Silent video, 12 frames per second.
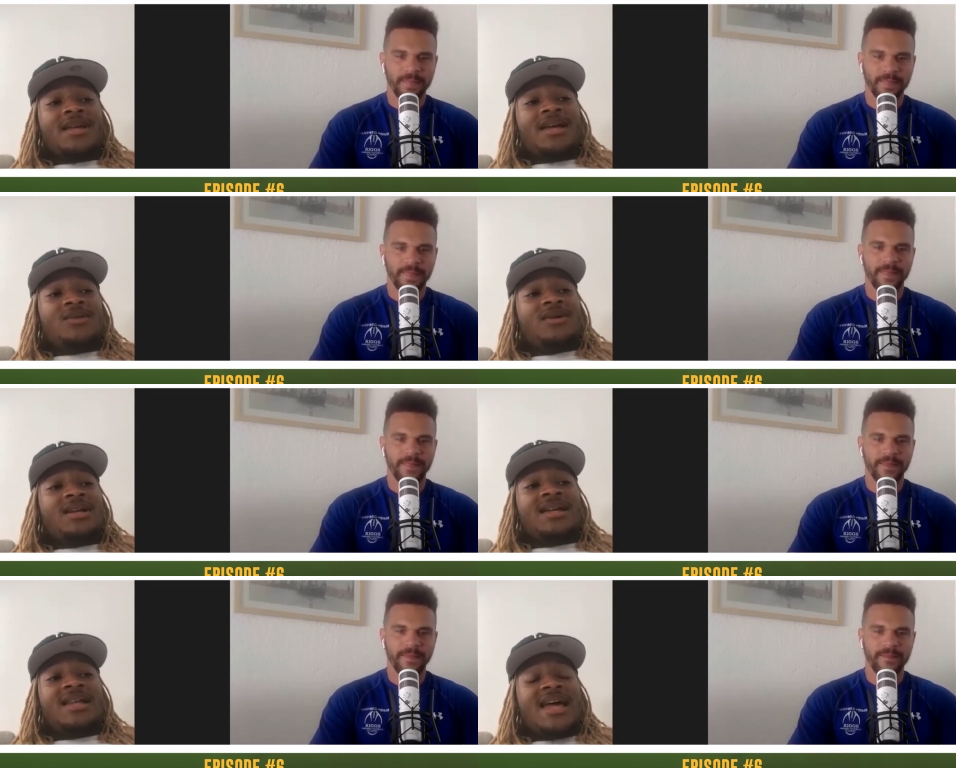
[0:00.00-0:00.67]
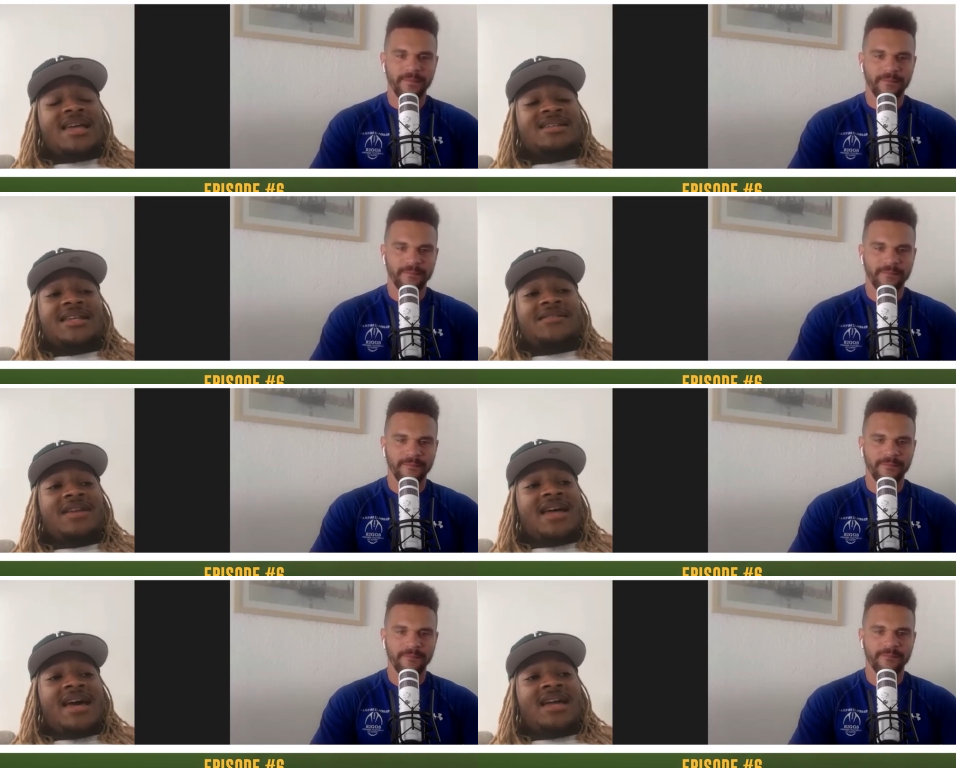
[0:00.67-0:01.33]
Speaker 1: You get in at
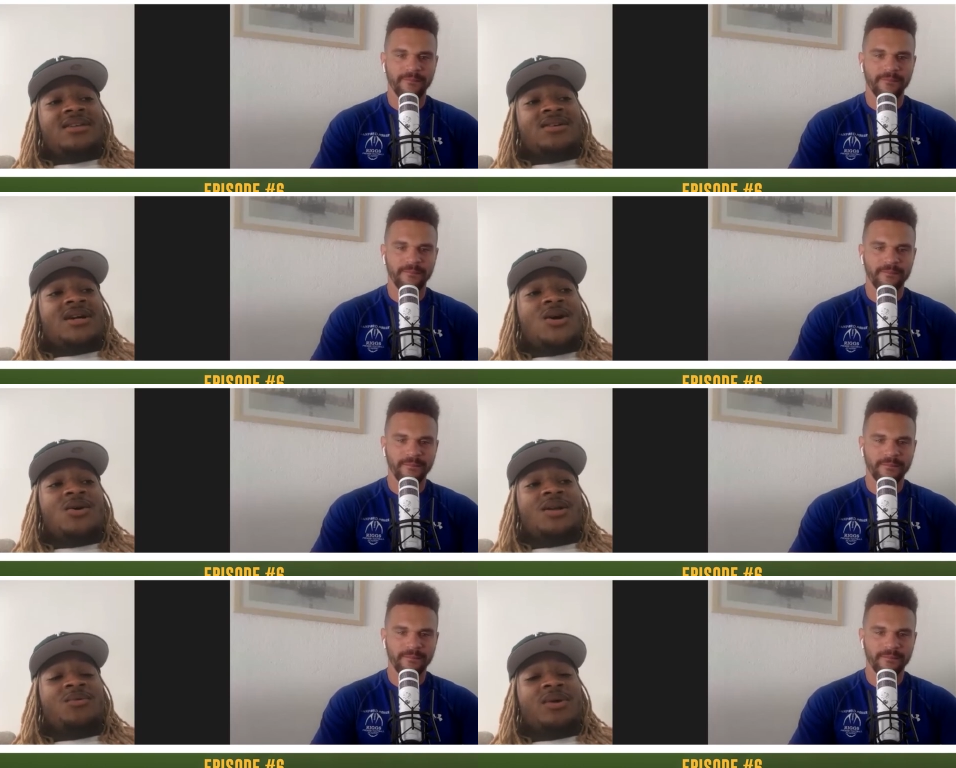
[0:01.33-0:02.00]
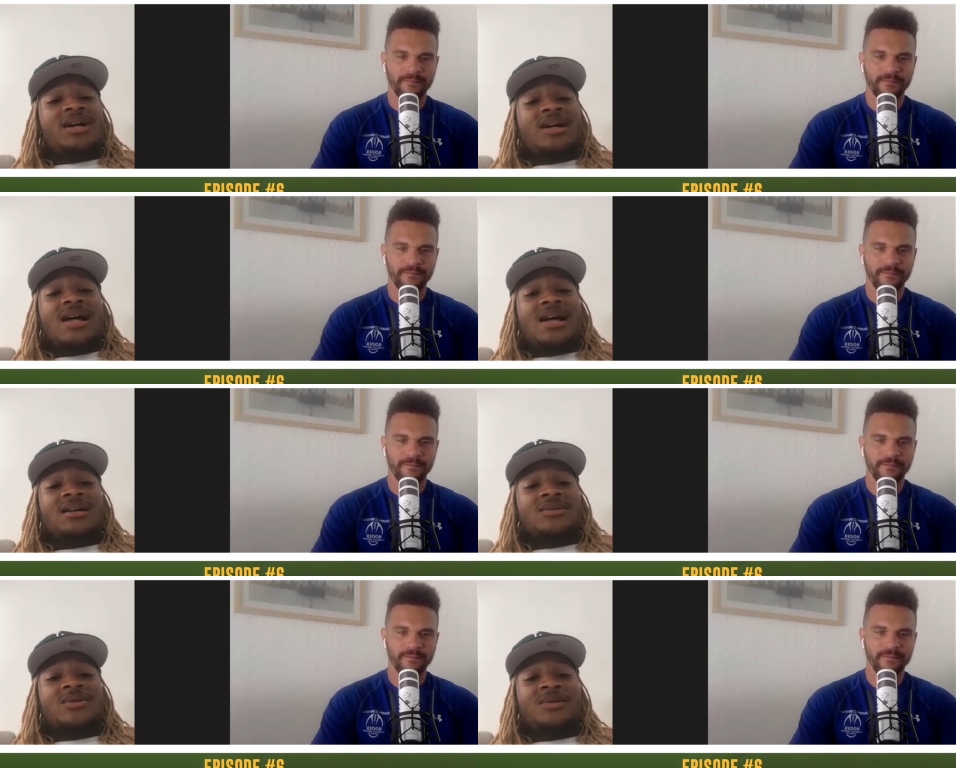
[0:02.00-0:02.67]
seven to eight and you're going in one
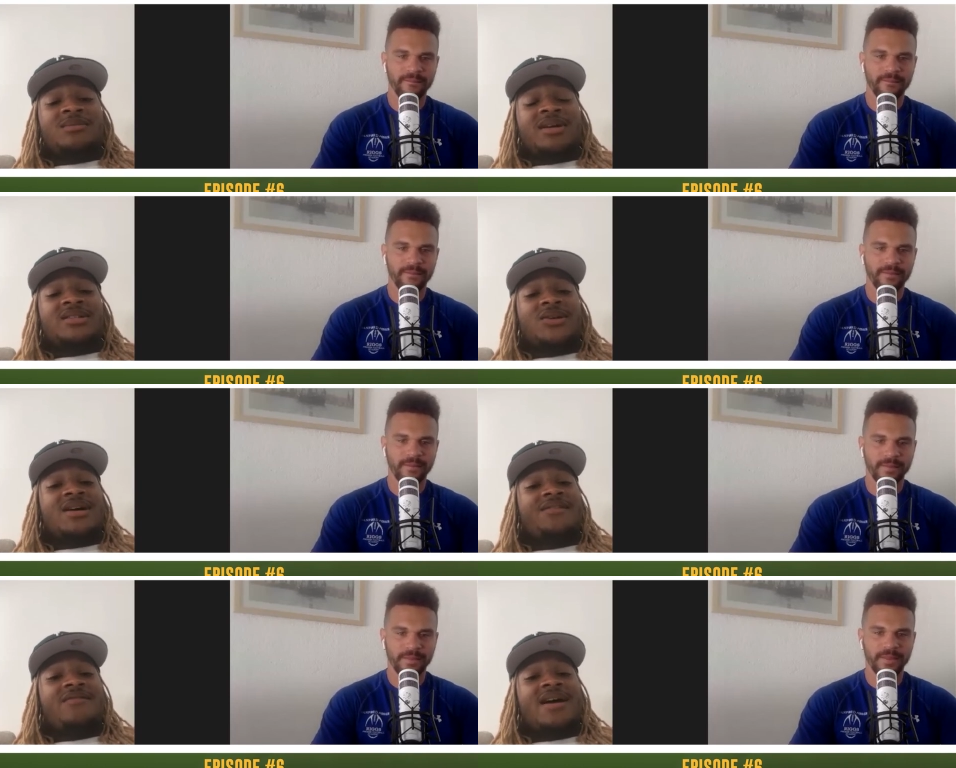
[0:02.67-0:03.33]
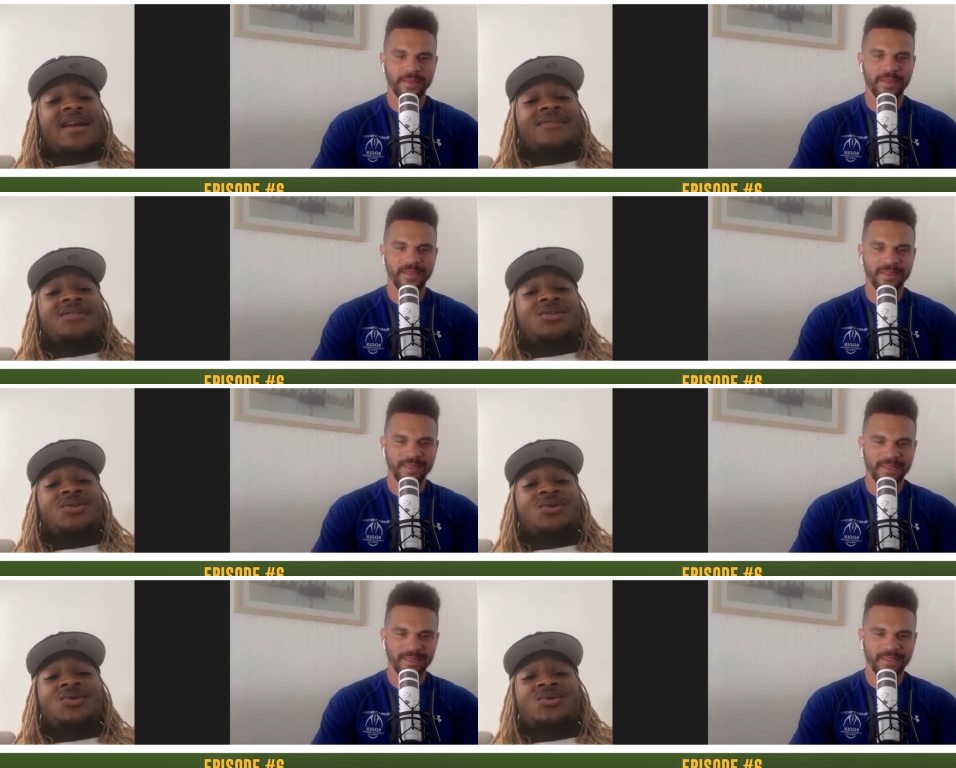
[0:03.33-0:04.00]
o'clock, you know what I mean? So you got Friday
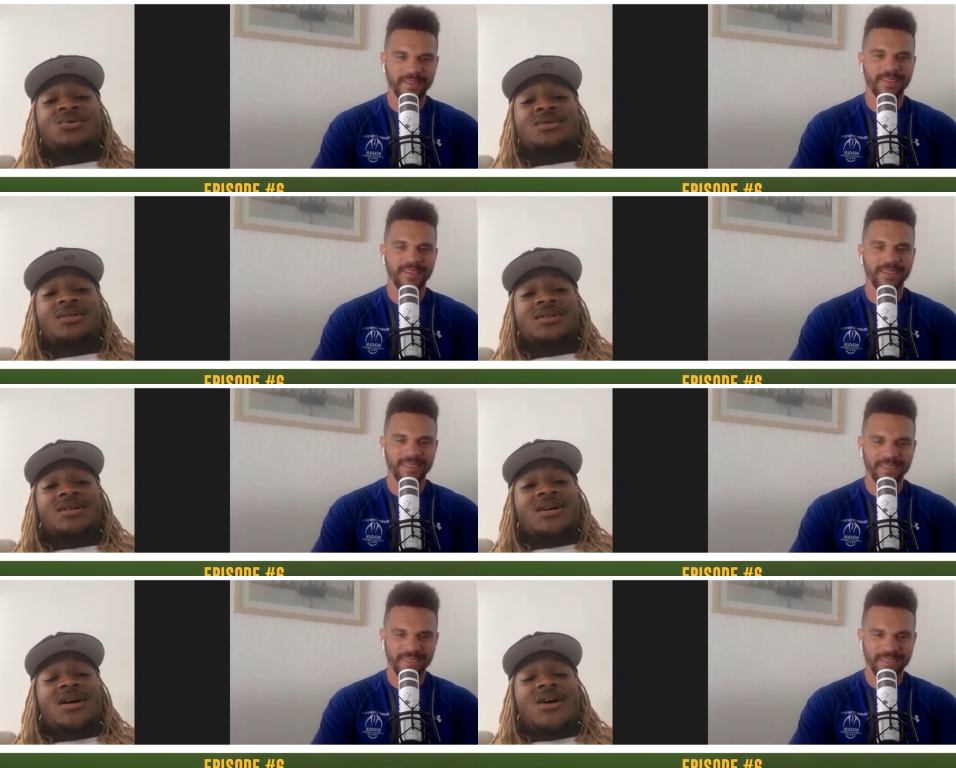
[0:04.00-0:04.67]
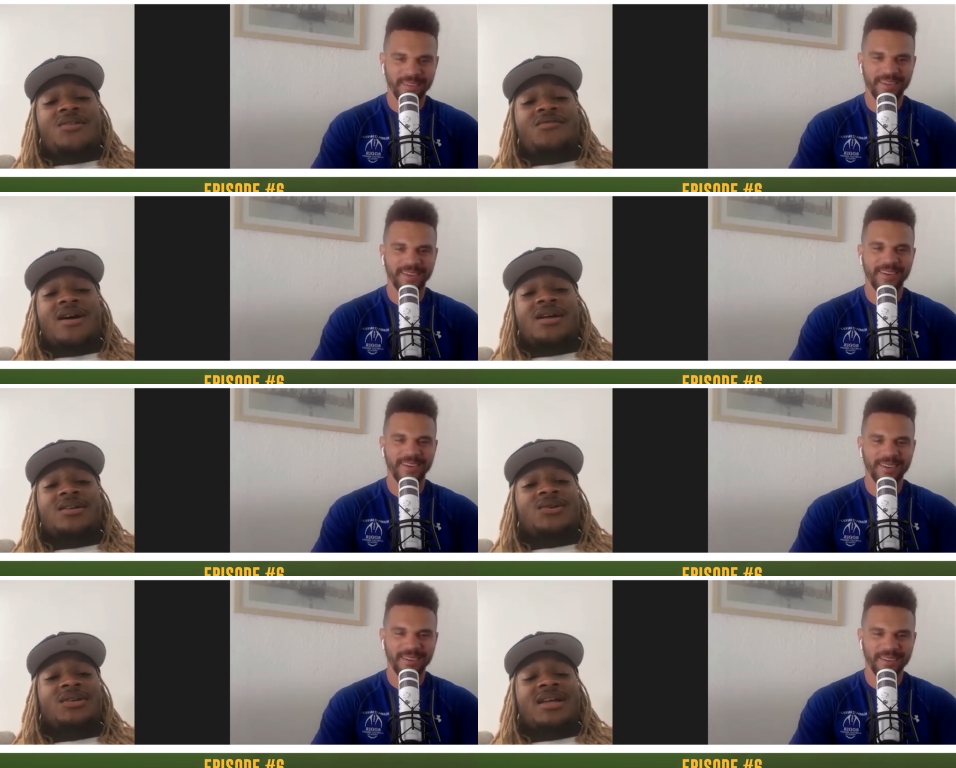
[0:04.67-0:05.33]
afternoon, all Friday,
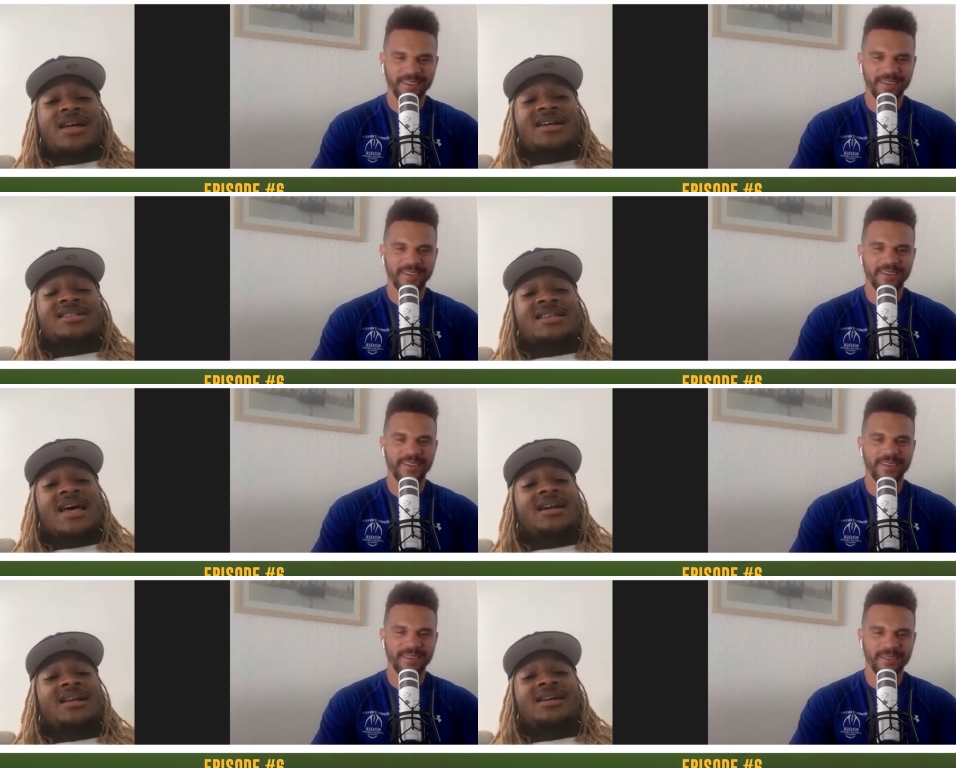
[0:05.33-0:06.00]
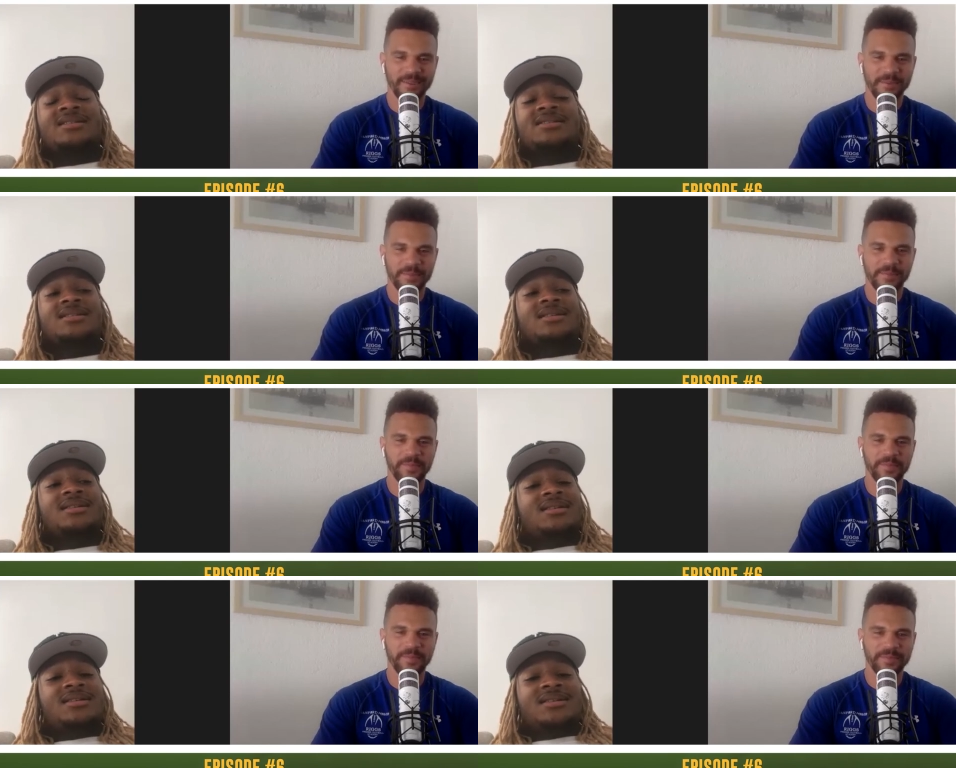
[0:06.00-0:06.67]
do your thing. Saturdays,
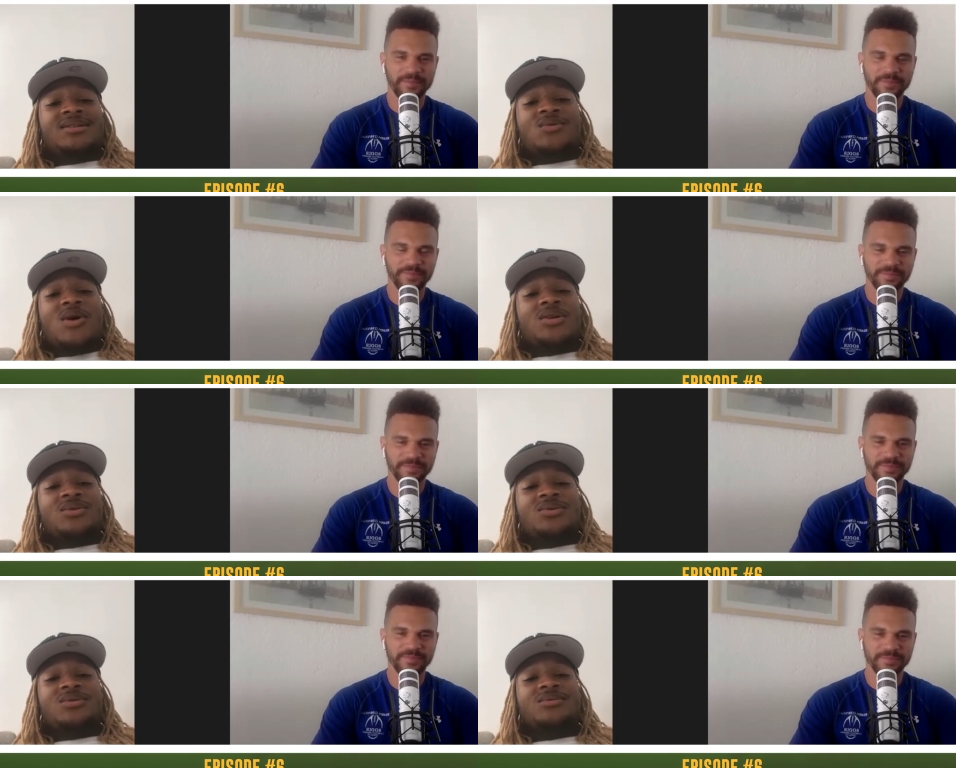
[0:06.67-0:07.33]
walk through.